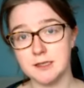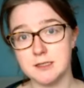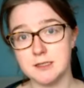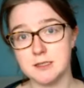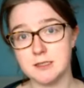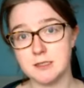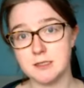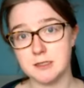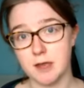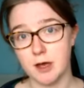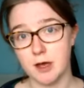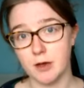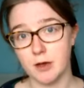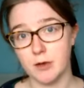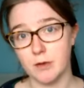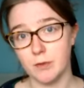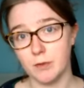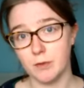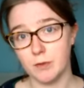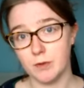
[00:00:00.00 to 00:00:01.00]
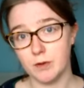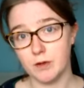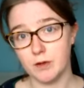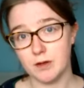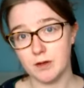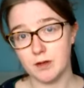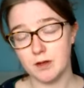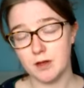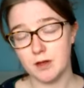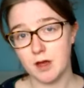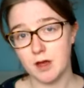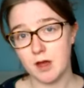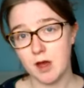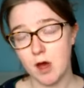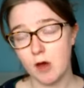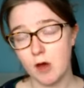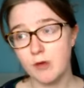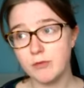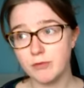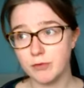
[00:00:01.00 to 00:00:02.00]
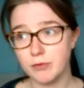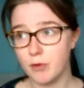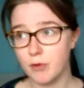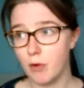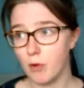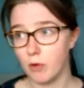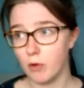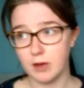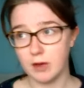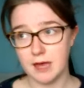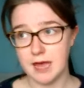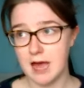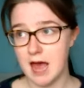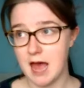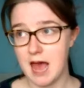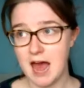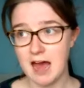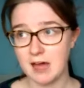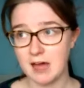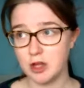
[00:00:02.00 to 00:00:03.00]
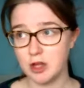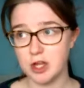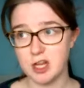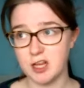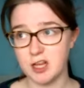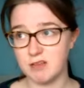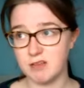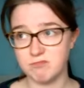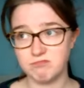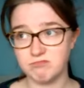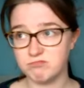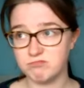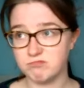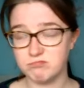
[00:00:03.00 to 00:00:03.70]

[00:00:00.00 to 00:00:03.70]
So overall, it actually,